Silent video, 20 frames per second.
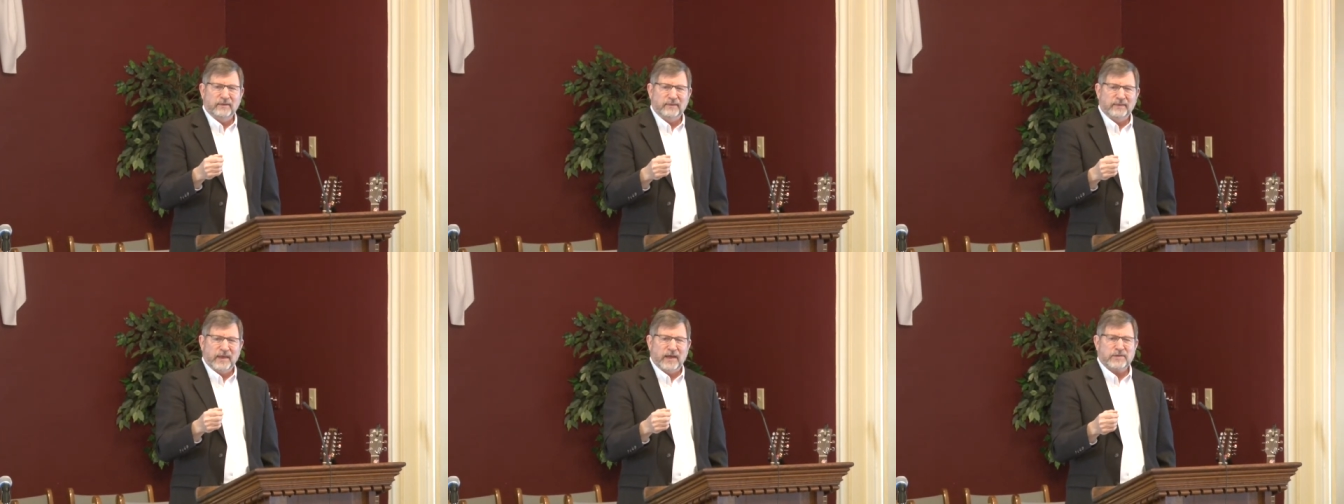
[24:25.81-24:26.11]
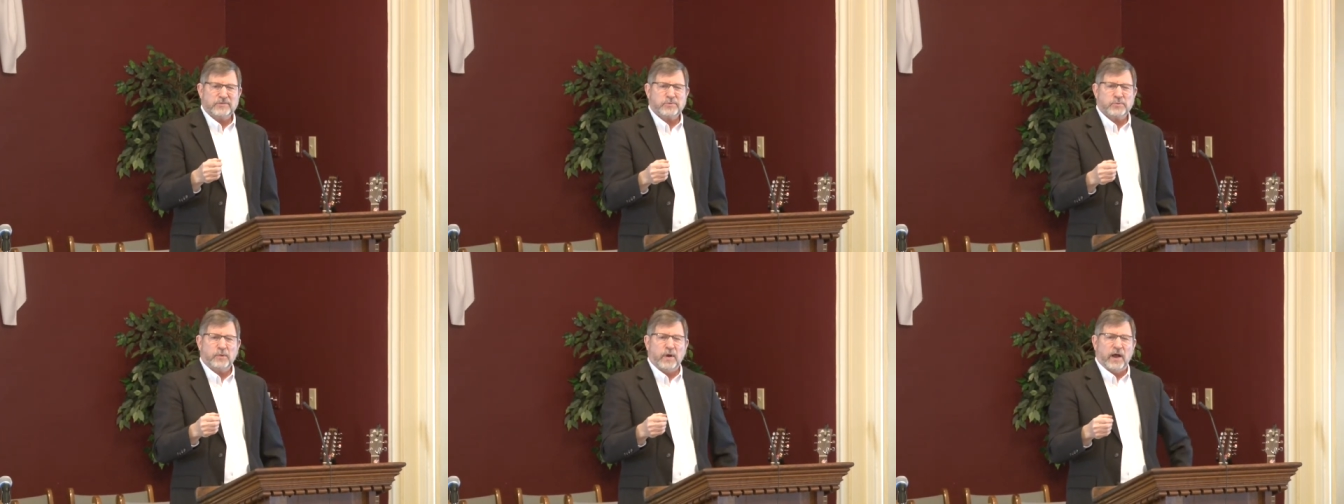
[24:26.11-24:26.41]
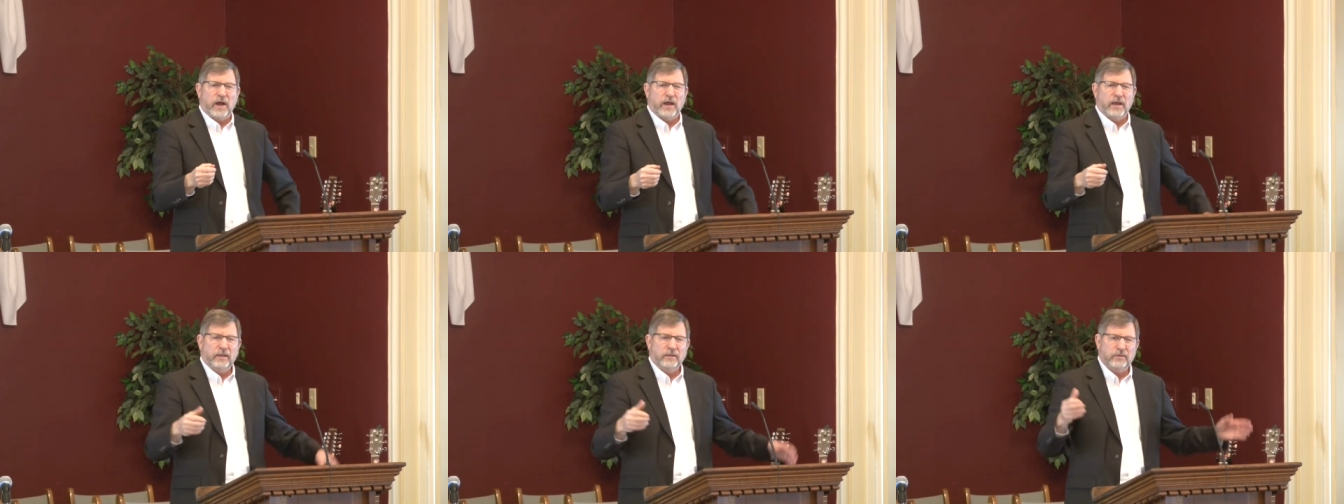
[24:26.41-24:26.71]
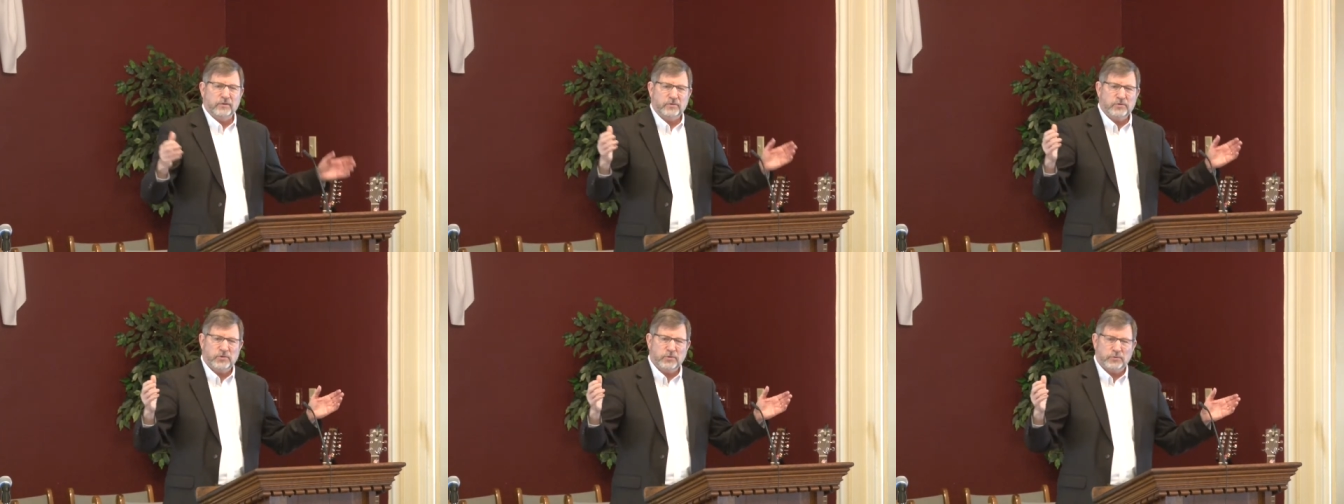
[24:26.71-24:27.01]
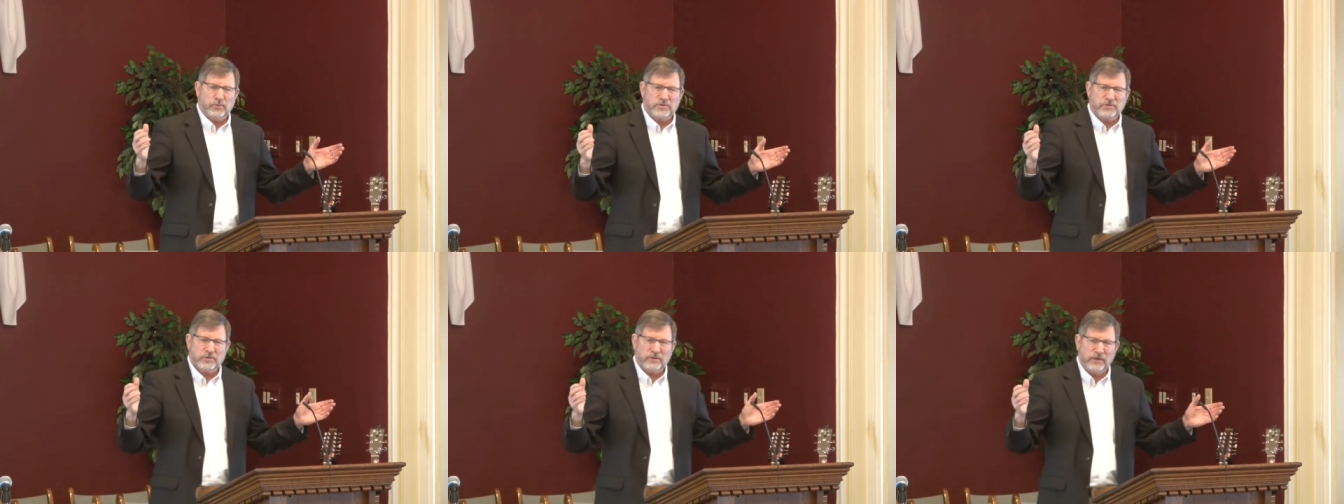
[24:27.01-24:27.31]
That's why the
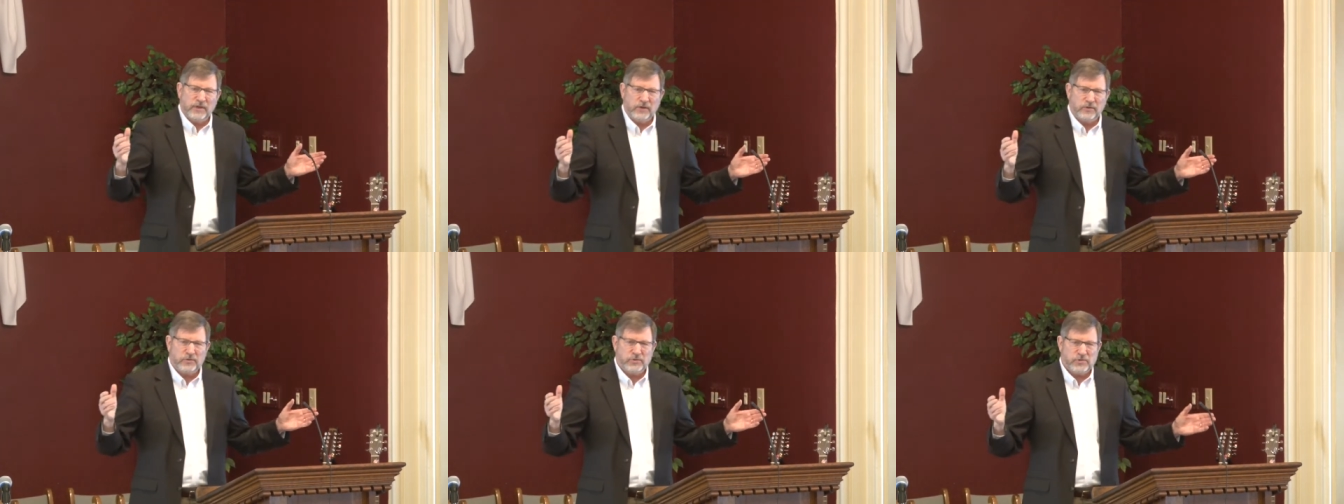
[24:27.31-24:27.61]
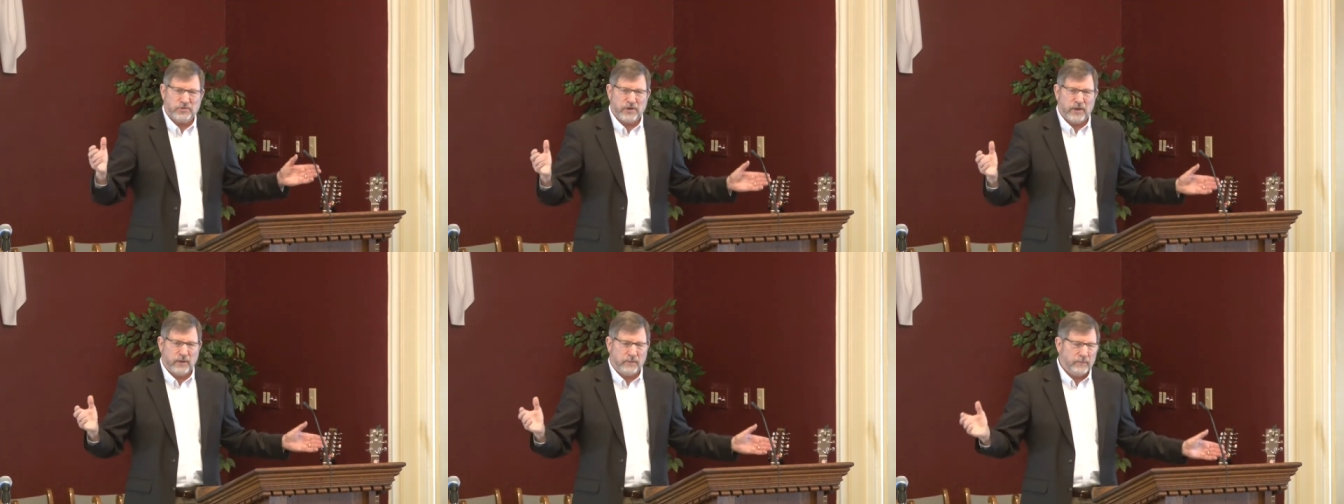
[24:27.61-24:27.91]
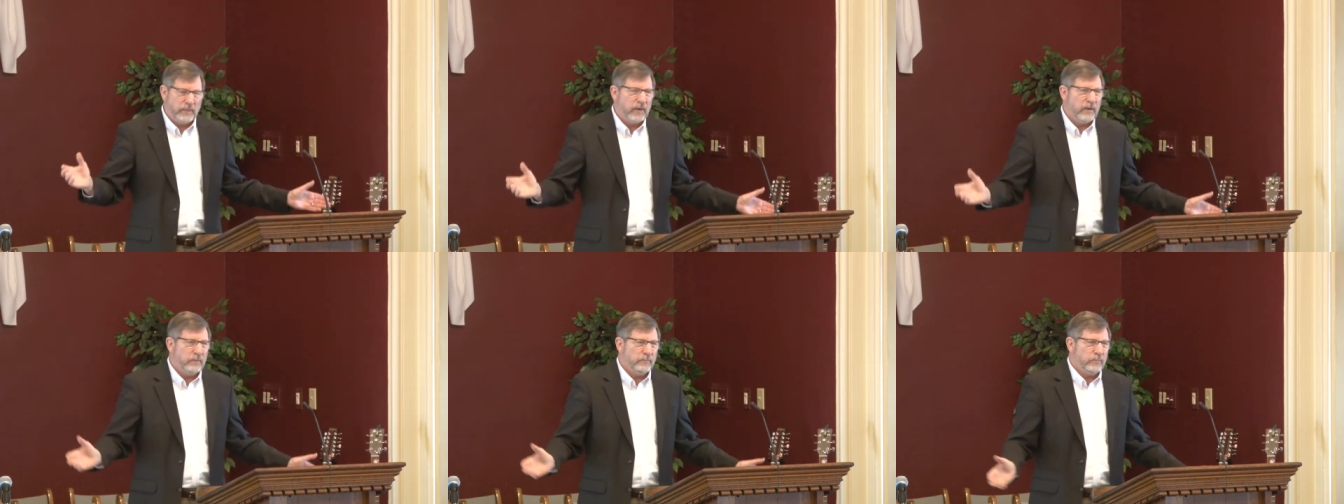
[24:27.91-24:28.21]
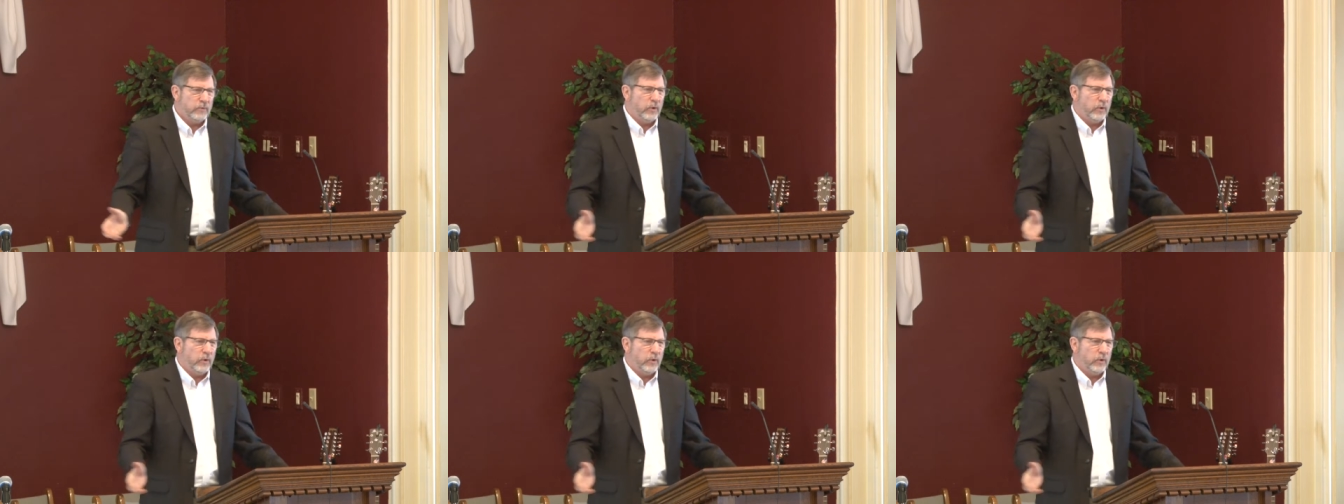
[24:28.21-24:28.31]
Jewish leadership